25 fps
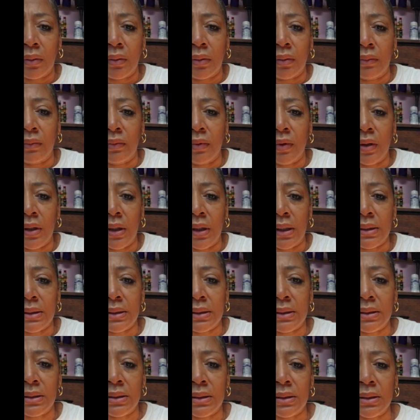You guys
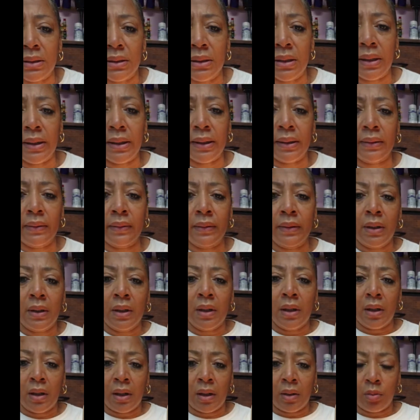can see that.
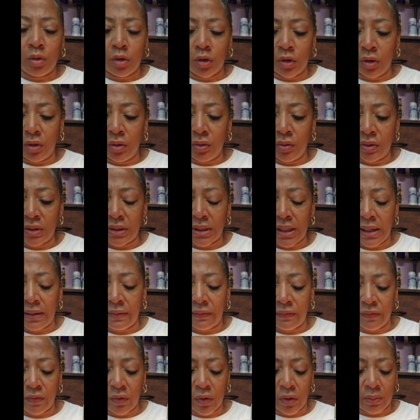I'm gonna use that
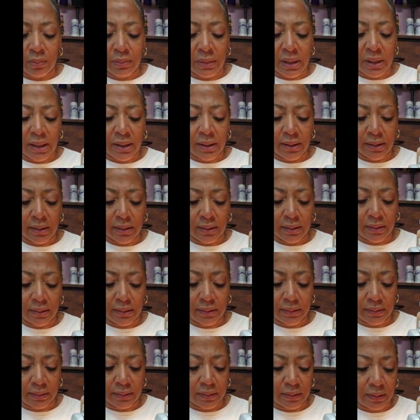for my
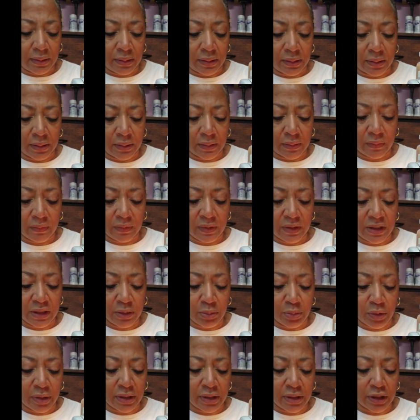zipper
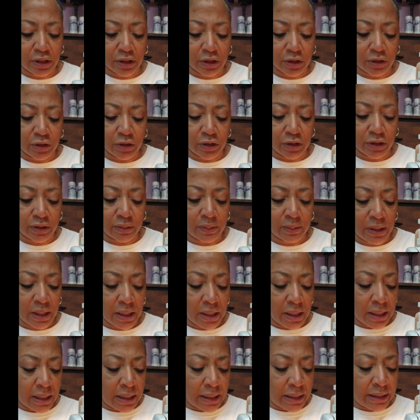insertion.
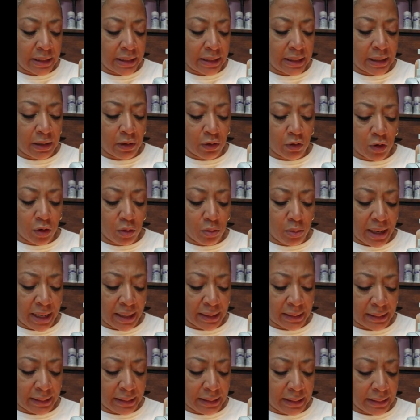Then I'll go back
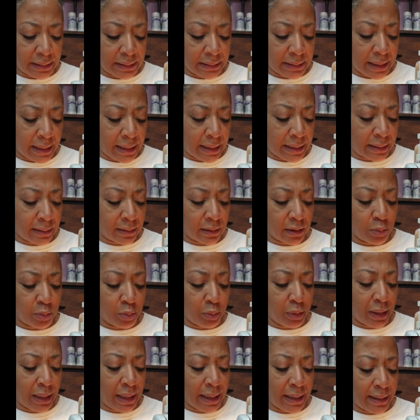in and
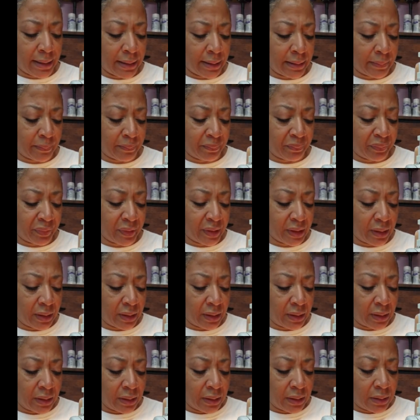apply
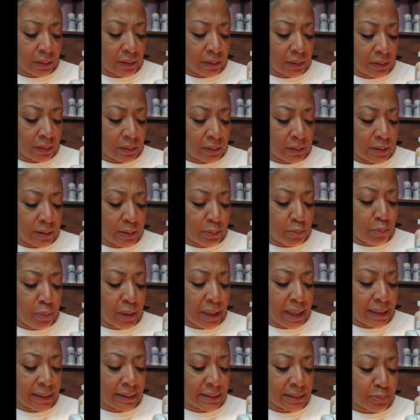the
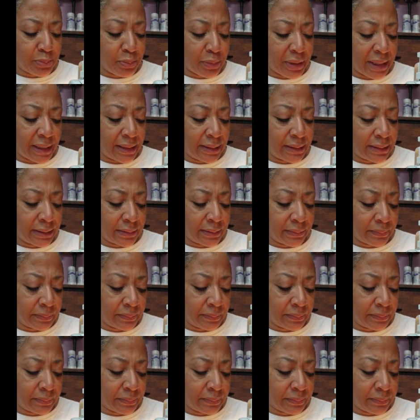bias binding